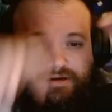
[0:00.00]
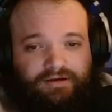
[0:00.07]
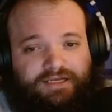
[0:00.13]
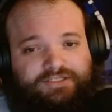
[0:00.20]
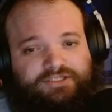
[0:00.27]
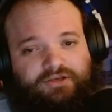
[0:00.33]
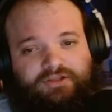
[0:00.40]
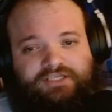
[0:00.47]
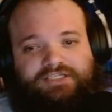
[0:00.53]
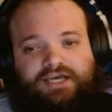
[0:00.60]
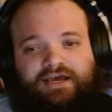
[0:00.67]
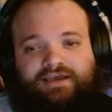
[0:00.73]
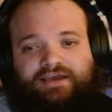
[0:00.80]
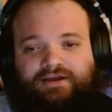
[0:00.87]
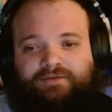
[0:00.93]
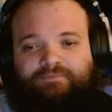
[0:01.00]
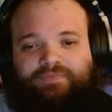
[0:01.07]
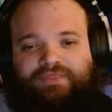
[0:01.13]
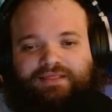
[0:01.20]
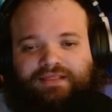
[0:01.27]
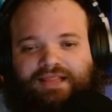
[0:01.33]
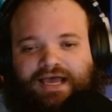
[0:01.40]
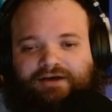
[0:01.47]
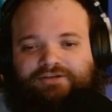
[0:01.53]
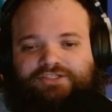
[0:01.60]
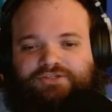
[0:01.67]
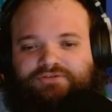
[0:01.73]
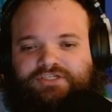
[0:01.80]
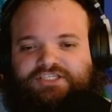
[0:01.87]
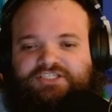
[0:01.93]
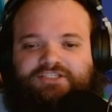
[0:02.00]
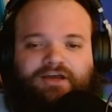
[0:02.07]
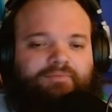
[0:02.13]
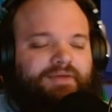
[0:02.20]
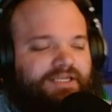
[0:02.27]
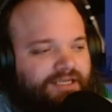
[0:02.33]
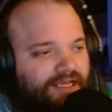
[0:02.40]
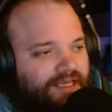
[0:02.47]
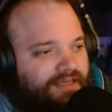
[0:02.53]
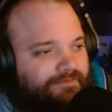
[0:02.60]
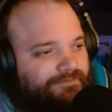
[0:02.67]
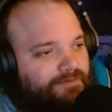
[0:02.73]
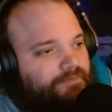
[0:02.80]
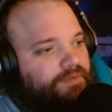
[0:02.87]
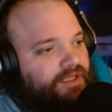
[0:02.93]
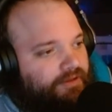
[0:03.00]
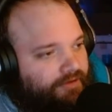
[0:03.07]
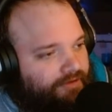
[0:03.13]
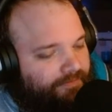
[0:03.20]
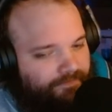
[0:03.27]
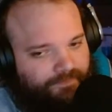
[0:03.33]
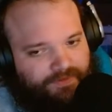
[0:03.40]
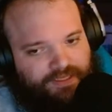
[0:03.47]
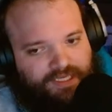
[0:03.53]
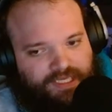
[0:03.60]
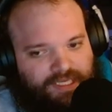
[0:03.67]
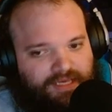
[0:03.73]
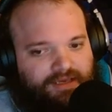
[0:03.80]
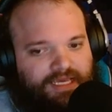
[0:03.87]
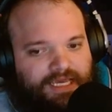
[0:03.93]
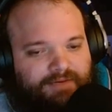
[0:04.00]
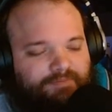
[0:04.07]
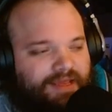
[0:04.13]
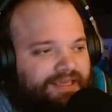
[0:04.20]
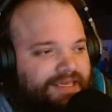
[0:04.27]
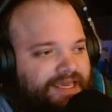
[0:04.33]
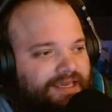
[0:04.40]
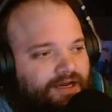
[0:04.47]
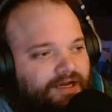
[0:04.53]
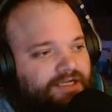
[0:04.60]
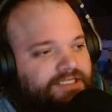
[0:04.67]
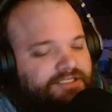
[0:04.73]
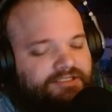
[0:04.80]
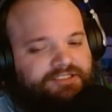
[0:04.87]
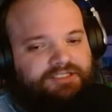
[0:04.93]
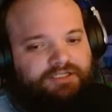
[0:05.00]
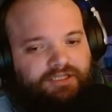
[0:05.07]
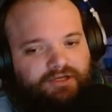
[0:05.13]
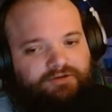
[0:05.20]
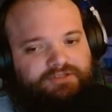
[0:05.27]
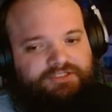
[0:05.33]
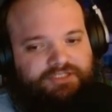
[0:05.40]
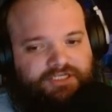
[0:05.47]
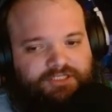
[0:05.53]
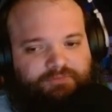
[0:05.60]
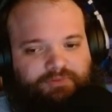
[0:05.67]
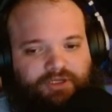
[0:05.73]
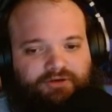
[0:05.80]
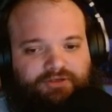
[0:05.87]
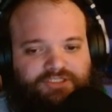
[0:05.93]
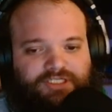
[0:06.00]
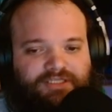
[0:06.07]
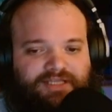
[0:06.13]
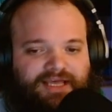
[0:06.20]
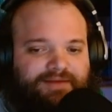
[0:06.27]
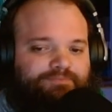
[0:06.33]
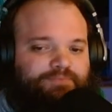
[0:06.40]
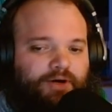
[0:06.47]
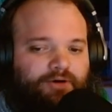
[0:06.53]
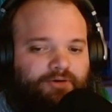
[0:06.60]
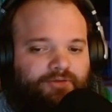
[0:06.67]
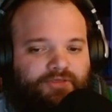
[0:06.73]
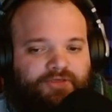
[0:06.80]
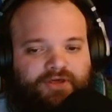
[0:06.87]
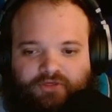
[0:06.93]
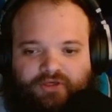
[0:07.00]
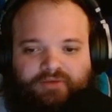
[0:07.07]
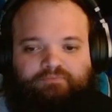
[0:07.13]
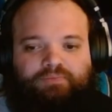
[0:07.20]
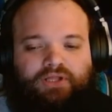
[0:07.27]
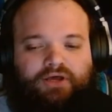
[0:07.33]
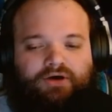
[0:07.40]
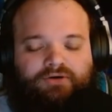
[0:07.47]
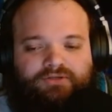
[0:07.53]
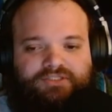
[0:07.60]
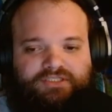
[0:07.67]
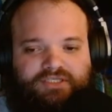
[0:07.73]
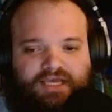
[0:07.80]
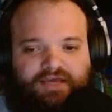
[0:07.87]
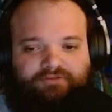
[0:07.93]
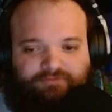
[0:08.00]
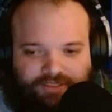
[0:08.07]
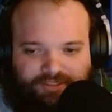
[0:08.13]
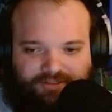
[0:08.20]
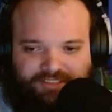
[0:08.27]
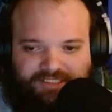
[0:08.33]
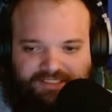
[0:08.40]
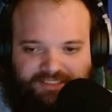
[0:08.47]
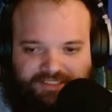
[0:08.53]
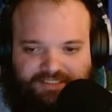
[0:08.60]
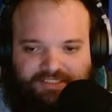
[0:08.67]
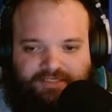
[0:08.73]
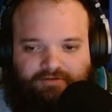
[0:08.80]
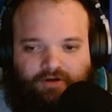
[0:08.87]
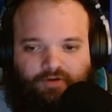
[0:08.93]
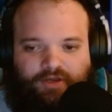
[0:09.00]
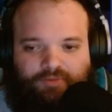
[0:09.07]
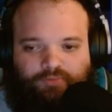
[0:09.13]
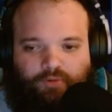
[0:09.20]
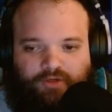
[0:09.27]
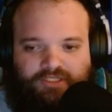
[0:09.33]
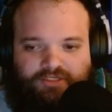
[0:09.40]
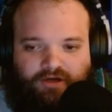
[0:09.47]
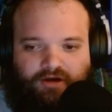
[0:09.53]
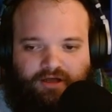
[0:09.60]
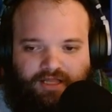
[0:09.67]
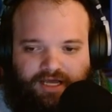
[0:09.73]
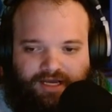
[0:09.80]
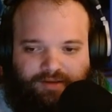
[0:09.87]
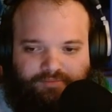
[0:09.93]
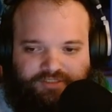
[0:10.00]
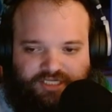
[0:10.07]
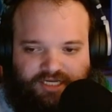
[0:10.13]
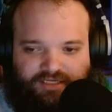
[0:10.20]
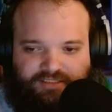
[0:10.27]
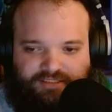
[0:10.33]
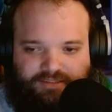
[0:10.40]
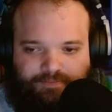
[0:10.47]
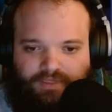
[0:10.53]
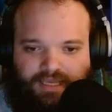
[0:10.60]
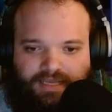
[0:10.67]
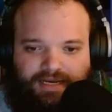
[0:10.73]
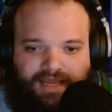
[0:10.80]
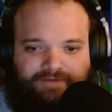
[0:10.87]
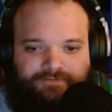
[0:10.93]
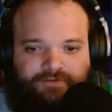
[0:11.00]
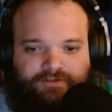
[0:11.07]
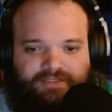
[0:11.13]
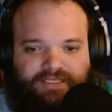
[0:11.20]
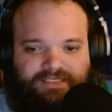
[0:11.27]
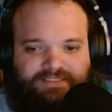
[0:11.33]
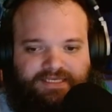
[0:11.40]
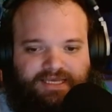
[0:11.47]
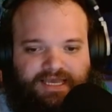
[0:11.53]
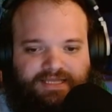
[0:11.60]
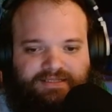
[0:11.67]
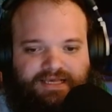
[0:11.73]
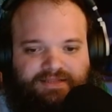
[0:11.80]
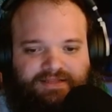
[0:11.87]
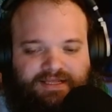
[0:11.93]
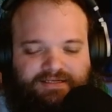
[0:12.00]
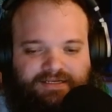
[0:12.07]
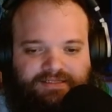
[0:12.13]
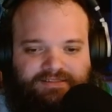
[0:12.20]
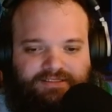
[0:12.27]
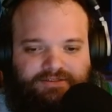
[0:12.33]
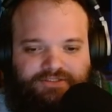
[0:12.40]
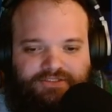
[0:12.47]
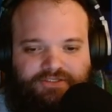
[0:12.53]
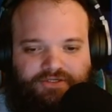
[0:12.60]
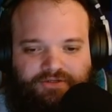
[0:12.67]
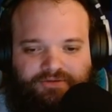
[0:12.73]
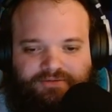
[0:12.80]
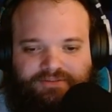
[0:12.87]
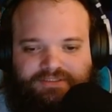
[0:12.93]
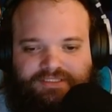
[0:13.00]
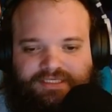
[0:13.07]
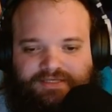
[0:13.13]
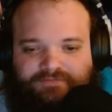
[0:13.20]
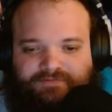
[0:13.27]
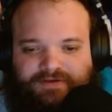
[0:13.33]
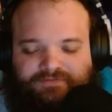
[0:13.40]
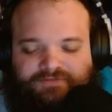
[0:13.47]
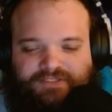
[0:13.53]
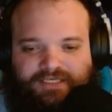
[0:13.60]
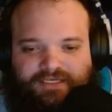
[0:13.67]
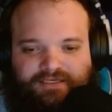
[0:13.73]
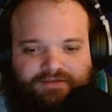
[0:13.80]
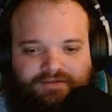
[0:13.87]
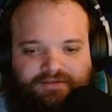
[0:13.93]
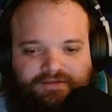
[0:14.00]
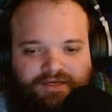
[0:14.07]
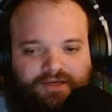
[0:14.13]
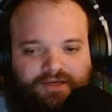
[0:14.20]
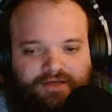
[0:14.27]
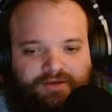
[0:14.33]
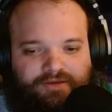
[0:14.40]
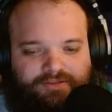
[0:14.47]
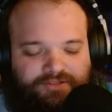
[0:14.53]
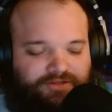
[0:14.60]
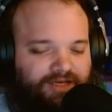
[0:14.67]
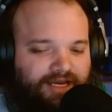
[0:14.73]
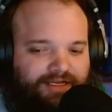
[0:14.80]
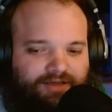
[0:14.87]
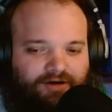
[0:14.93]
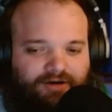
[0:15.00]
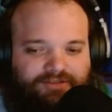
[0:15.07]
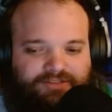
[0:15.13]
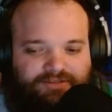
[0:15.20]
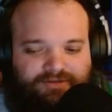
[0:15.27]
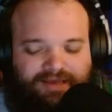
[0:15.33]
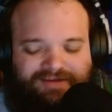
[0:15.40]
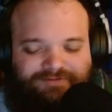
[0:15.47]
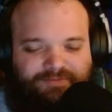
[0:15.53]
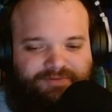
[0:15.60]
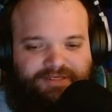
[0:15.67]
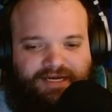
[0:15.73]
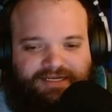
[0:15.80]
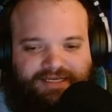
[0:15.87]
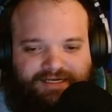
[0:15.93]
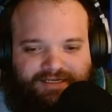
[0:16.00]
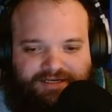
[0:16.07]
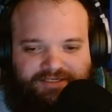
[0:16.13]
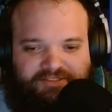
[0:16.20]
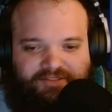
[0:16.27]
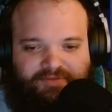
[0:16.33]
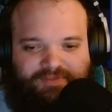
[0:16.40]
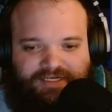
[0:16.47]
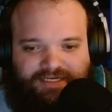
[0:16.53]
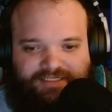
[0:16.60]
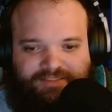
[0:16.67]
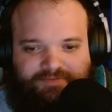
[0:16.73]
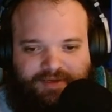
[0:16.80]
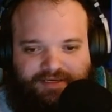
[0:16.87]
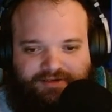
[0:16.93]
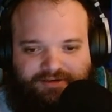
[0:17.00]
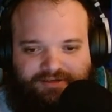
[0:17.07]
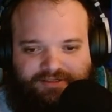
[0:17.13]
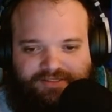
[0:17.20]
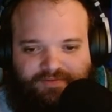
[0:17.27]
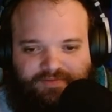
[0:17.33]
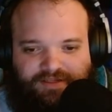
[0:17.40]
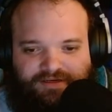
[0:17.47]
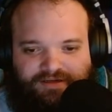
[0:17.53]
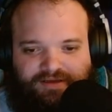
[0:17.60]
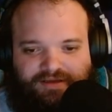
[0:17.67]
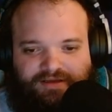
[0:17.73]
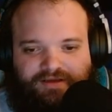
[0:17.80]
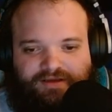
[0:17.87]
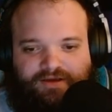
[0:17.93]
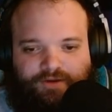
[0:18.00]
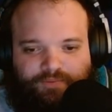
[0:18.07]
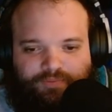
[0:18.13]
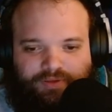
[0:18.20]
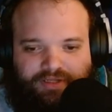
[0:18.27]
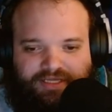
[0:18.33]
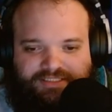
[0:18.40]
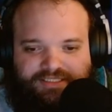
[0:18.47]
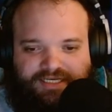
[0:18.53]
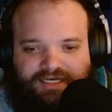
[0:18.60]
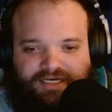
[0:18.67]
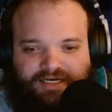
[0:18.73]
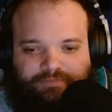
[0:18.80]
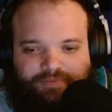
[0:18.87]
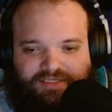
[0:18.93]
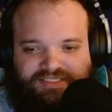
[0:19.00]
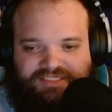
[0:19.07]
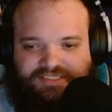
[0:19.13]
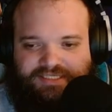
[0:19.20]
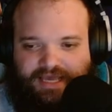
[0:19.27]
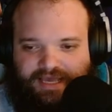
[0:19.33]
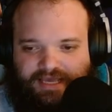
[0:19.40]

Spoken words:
right, so this item allows you to summon a familiar and make a undisclosed explosion that both implodes and reduces to 0 hit points all objects, and after the and then deals 2d15. So you got to get a custom dice maker or something. Plus 10.